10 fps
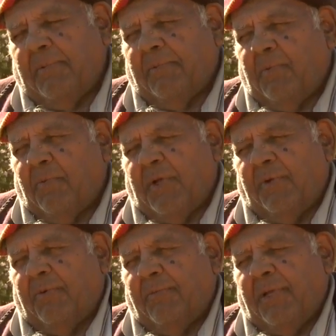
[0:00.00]
we've got to
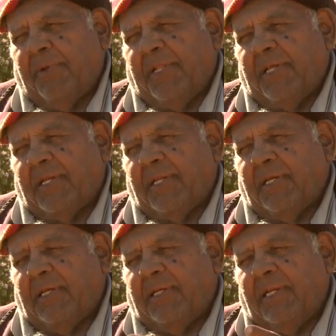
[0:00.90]
remember that
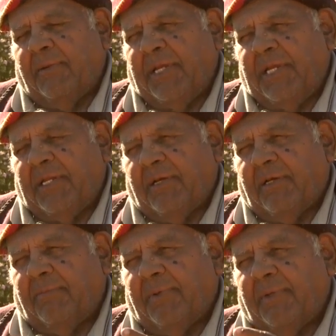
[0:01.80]
in the
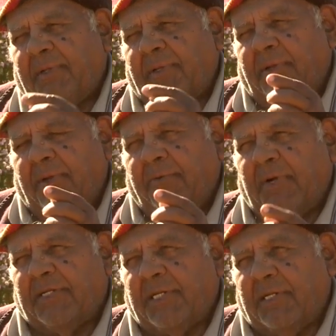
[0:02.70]
meantime,
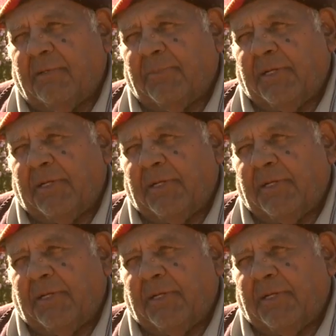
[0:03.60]
Russ Hinds,